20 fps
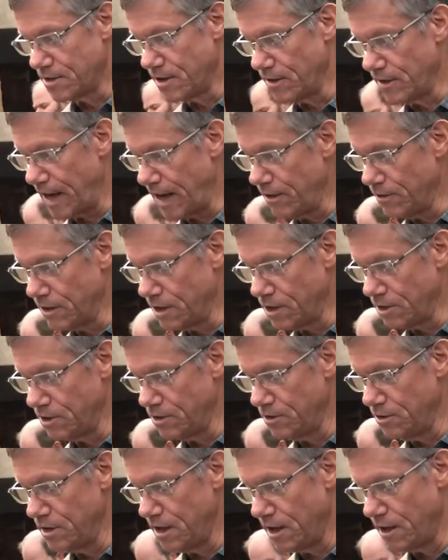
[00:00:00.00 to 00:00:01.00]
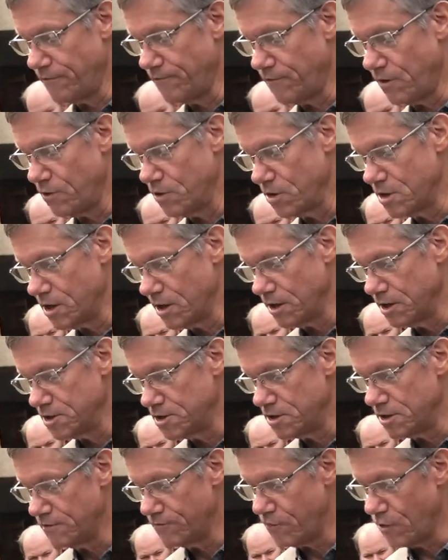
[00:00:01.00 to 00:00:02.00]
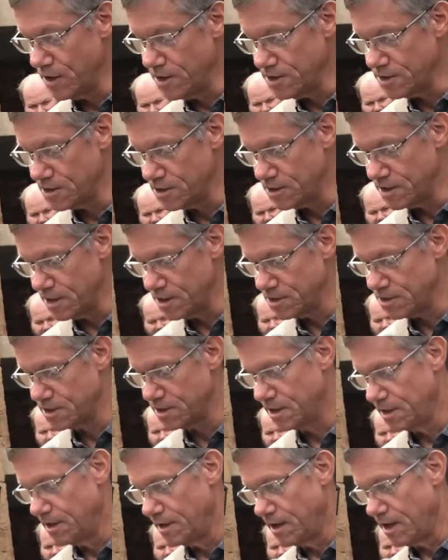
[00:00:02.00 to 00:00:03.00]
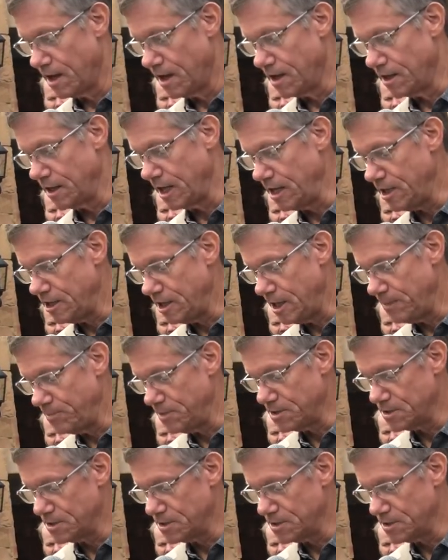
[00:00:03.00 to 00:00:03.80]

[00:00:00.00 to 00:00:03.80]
That'll include uh, forward collision avoidance assist, uh, lane keep